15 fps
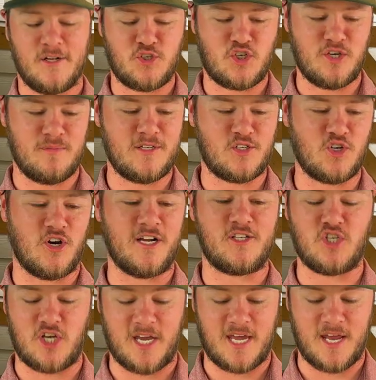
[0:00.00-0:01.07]
Chimichurri
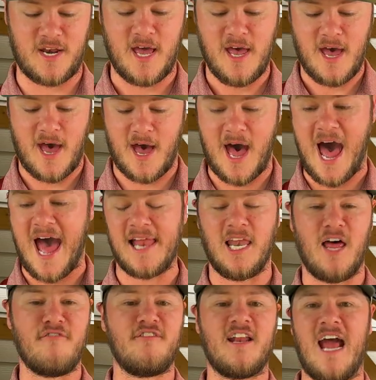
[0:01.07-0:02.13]
chicken. I
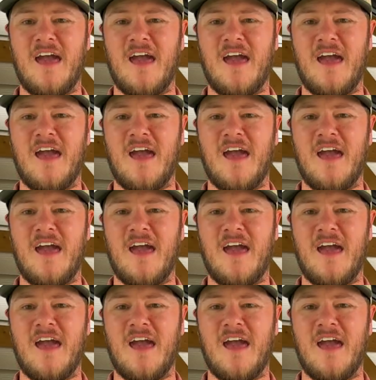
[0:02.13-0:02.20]
love it.